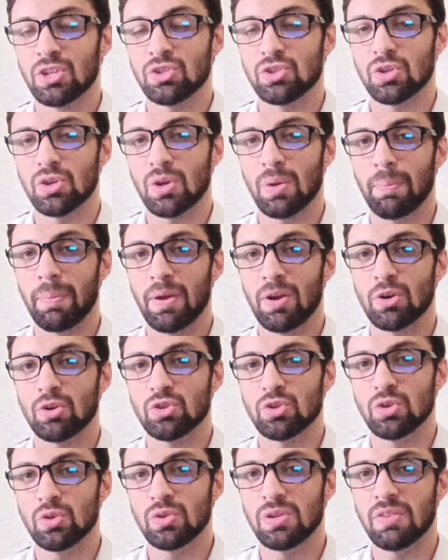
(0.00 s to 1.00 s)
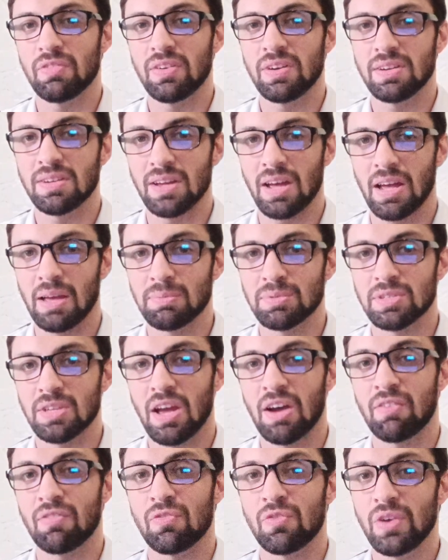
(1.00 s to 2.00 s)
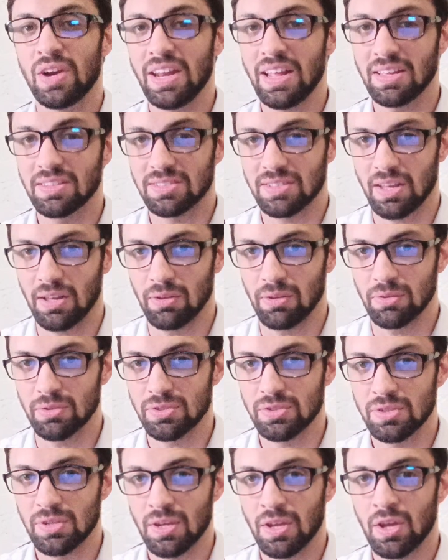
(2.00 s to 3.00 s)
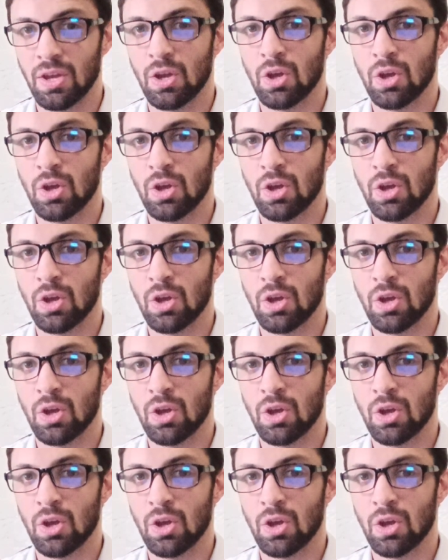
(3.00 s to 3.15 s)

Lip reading: to compare two different types of reading skills.